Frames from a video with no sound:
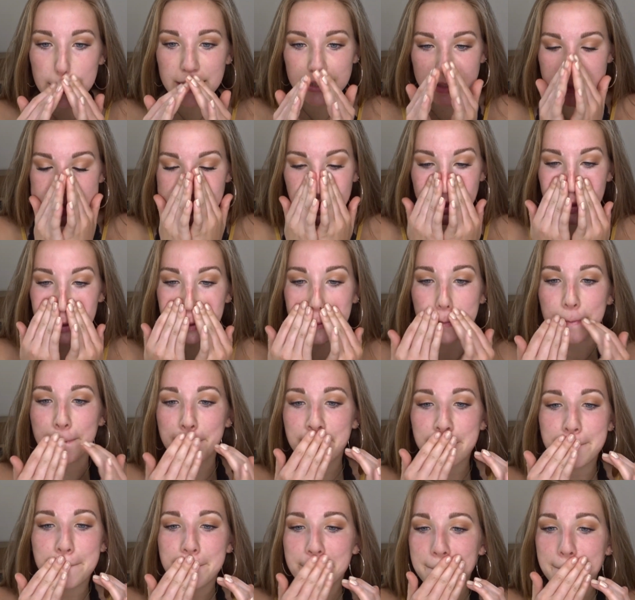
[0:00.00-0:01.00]
So,
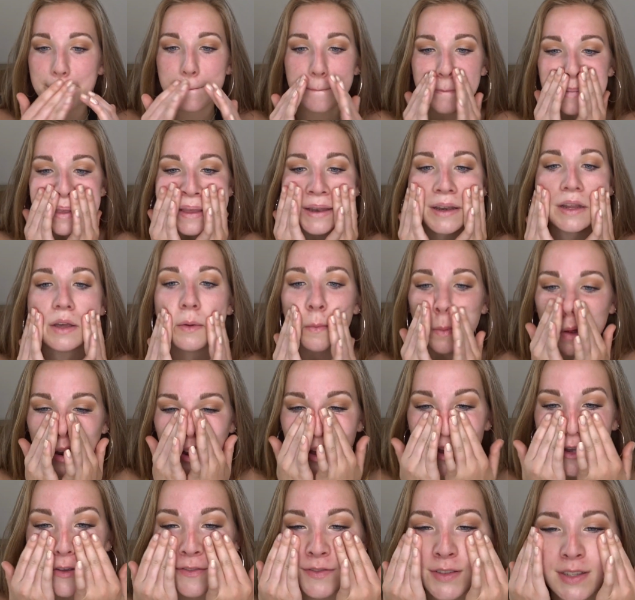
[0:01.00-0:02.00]
you know, my
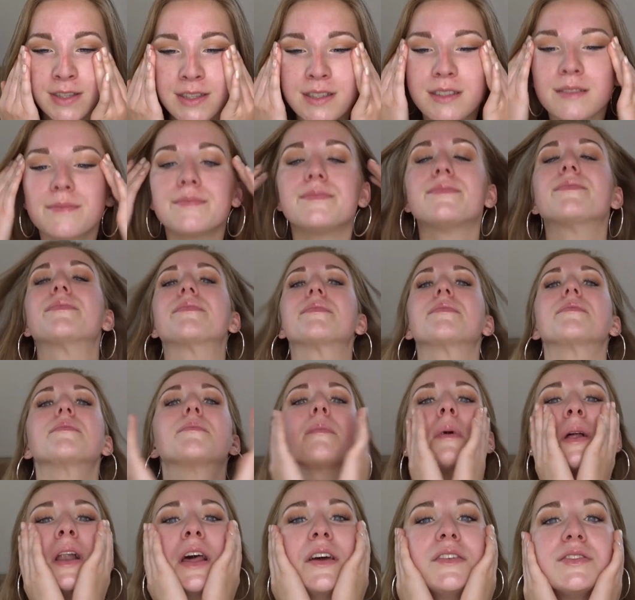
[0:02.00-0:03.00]
life's
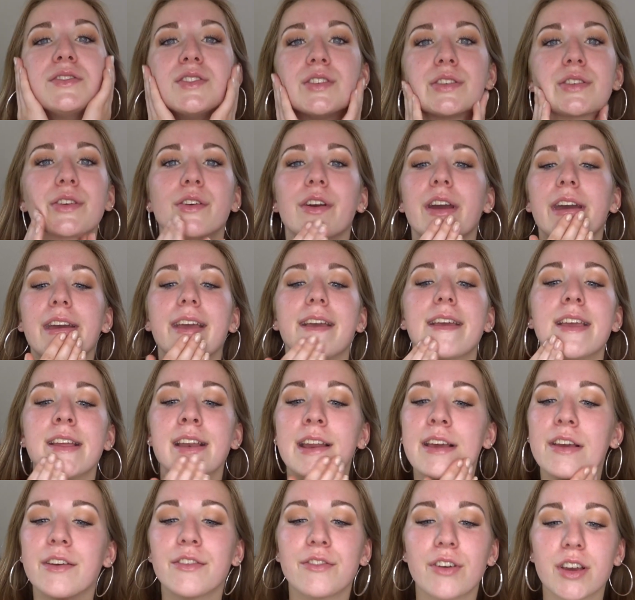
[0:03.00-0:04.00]
just great, you
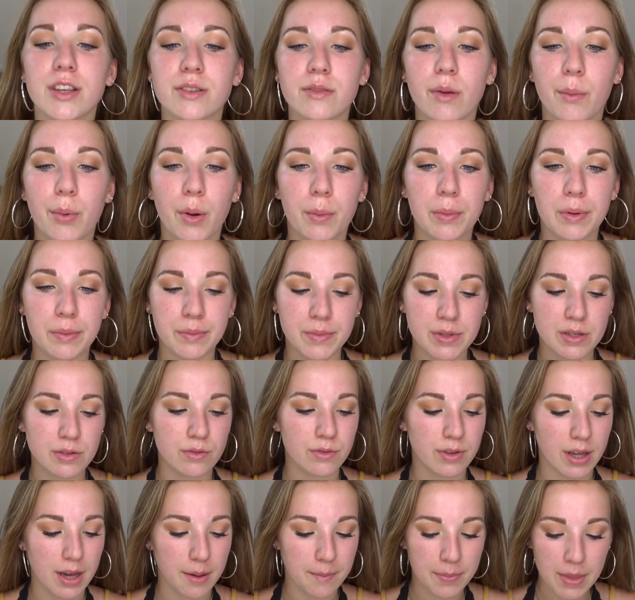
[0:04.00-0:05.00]
know, first world problems and
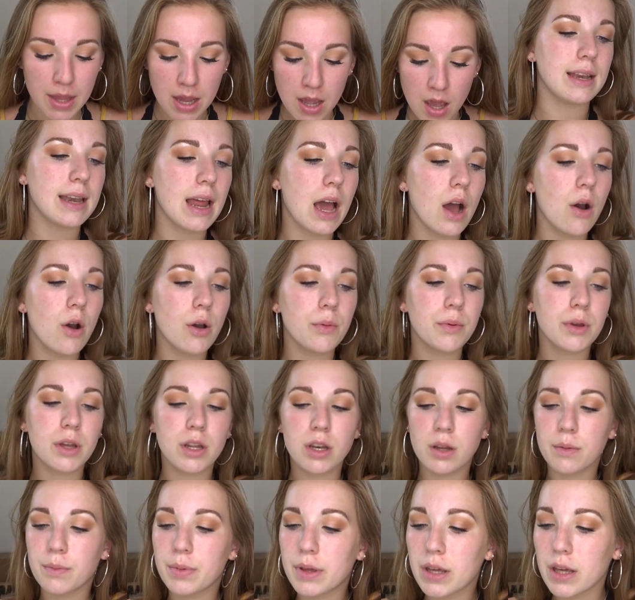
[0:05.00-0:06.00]
all that. Now I'm going
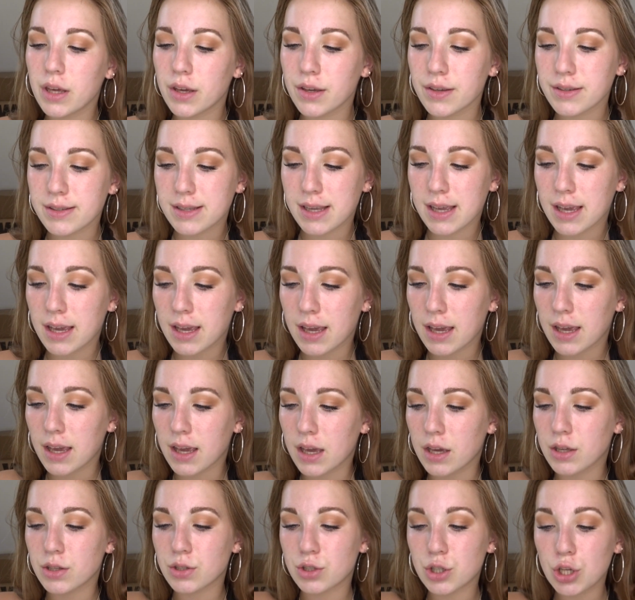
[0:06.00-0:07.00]
to be
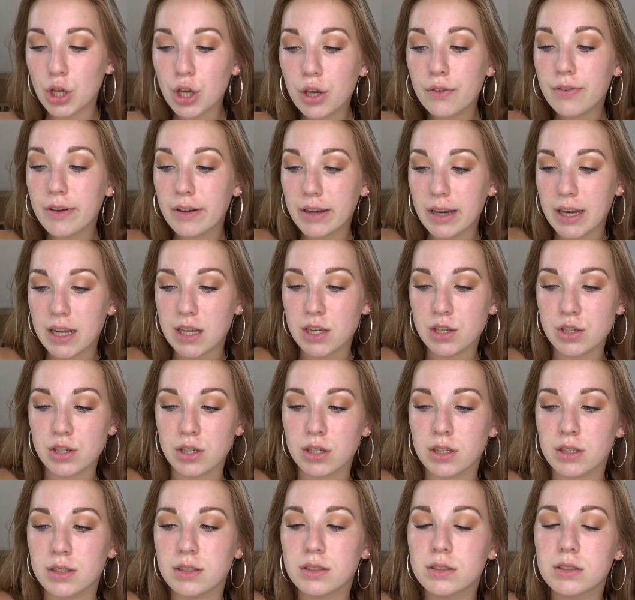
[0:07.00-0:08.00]
using two
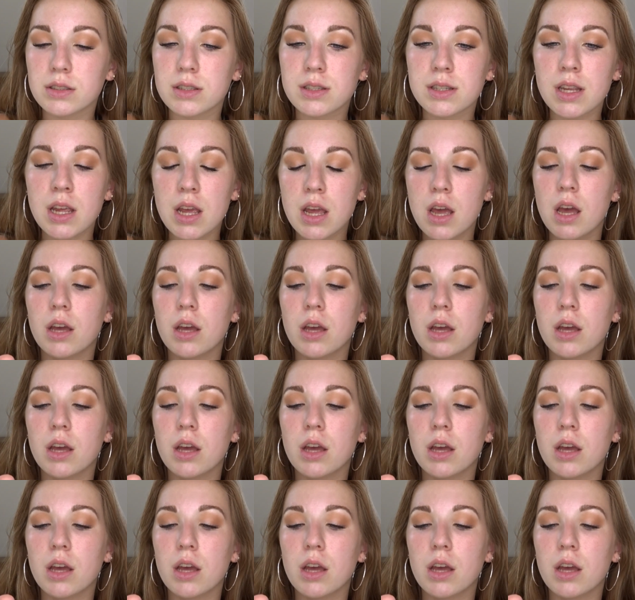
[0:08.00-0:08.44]
foundations.